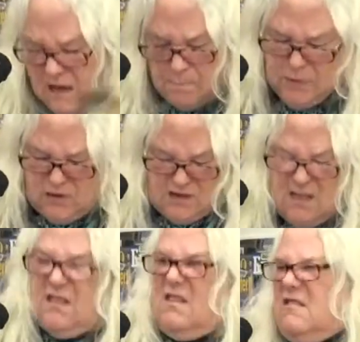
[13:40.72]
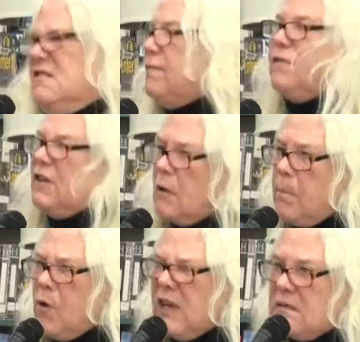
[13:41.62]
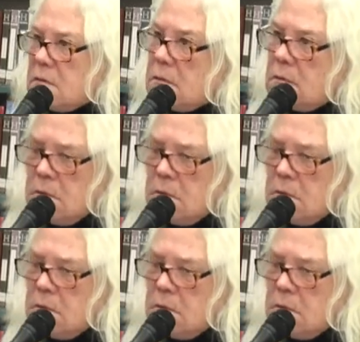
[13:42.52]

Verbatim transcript: nipples into stiff little points.